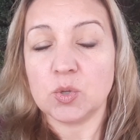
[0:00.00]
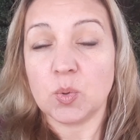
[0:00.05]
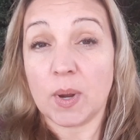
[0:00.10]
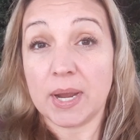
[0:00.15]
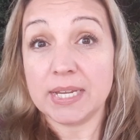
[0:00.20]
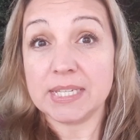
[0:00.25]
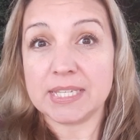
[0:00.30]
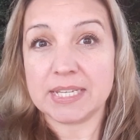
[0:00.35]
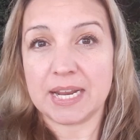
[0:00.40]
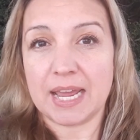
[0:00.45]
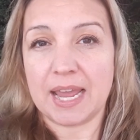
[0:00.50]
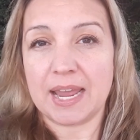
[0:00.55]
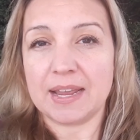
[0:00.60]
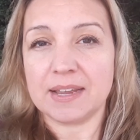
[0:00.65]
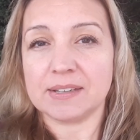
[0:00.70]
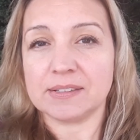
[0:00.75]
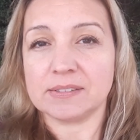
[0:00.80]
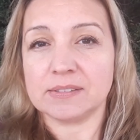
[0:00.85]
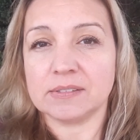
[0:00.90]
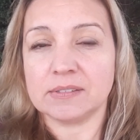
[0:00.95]
twice a
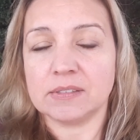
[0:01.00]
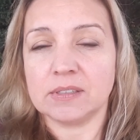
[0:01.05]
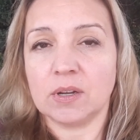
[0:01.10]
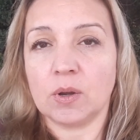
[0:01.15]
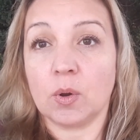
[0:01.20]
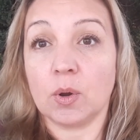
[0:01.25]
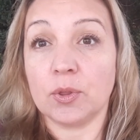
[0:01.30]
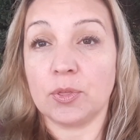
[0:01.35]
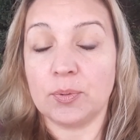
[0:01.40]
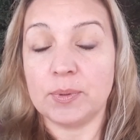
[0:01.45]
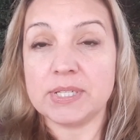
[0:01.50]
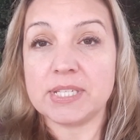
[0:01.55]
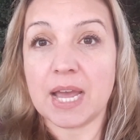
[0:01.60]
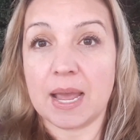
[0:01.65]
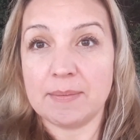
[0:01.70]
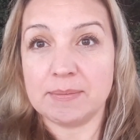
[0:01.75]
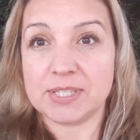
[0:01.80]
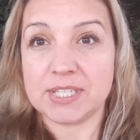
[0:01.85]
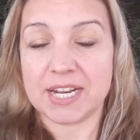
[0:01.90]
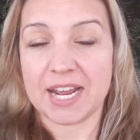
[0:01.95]
day or 3
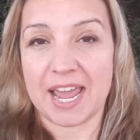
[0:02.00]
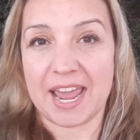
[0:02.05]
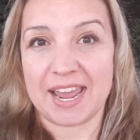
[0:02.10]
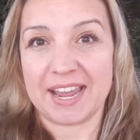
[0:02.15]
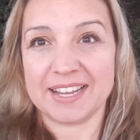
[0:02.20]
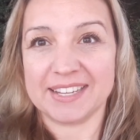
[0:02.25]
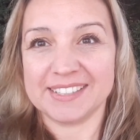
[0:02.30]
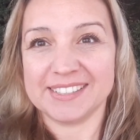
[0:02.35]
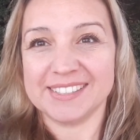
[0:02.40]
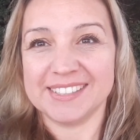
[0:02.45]
times a day.